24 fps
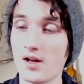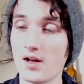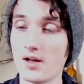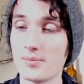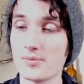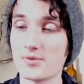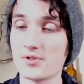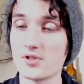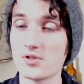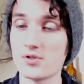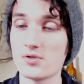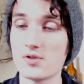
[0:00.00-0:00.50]

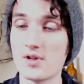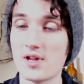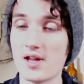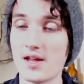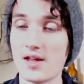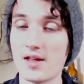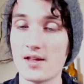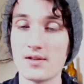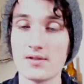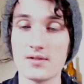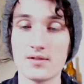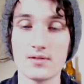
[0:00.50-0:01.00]
so you
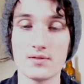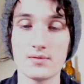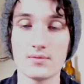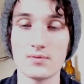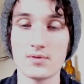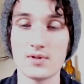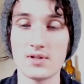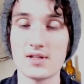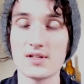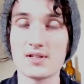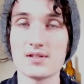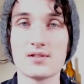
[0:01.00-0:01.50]
can't
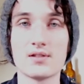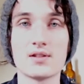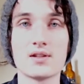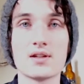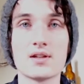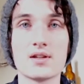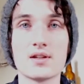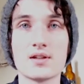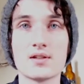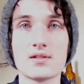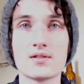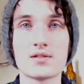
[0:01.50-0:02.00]

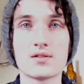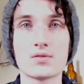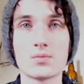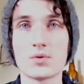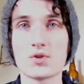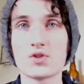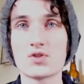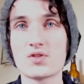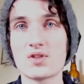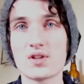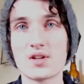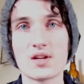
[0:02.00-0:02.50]
easily
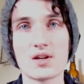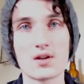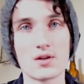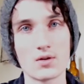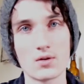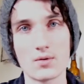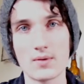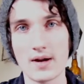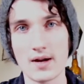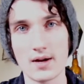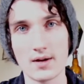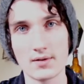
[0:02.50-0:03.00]
switch the
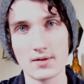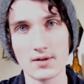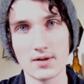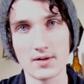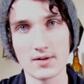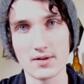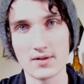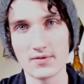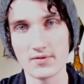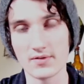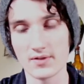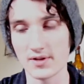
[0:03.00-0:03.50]
gear around on
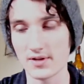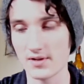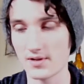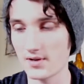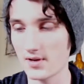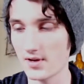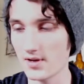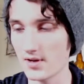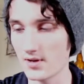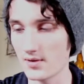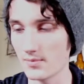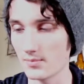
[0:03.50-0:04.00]
different
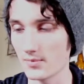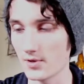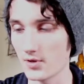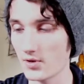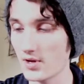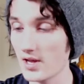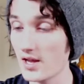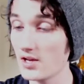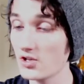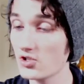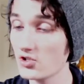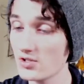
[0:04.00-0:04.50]

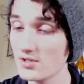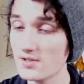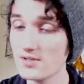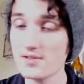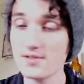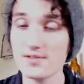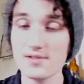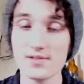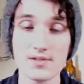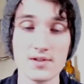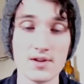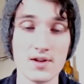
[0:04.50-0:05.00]

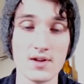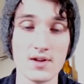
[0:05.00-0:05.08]
locations.